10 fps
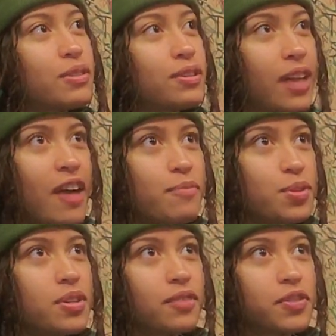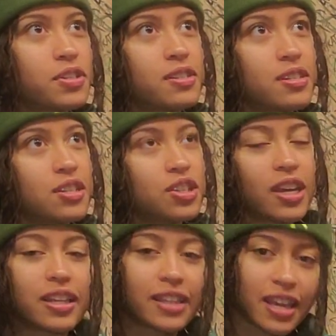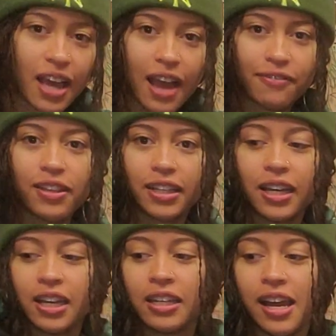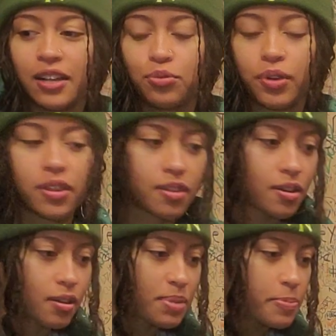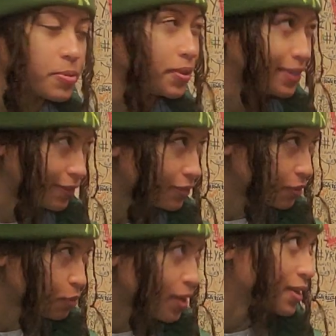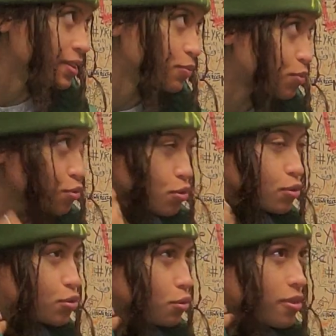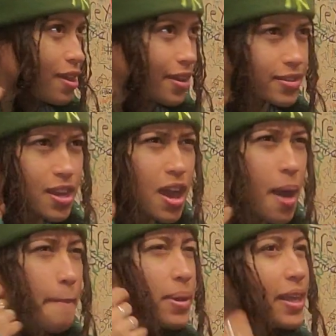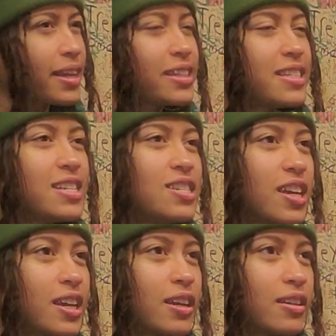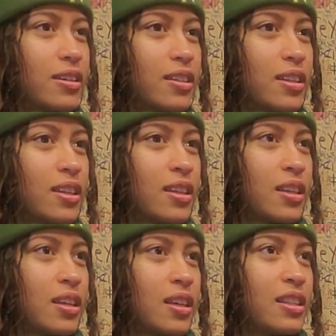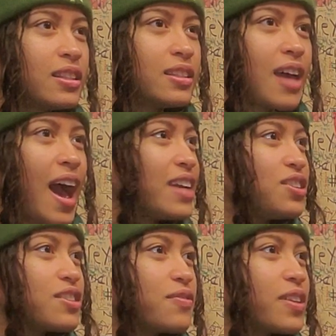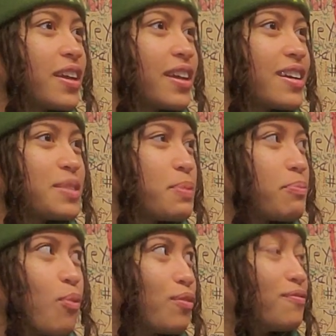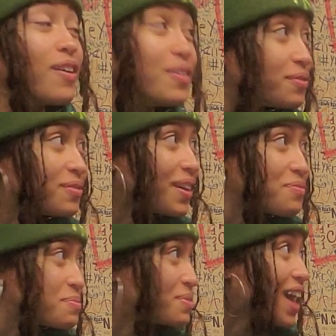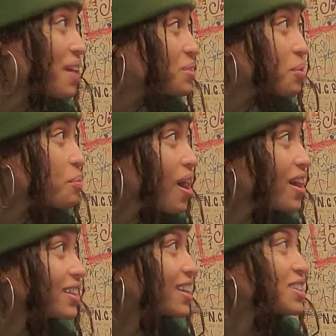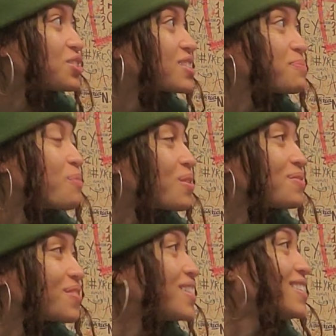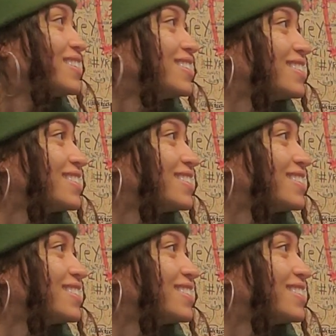the live music versus DJing, I feel like I connect with people in different ways through those two things. But like DJing, I just feel like it's been more fun for me. I don't know why. Like, it's just more fun.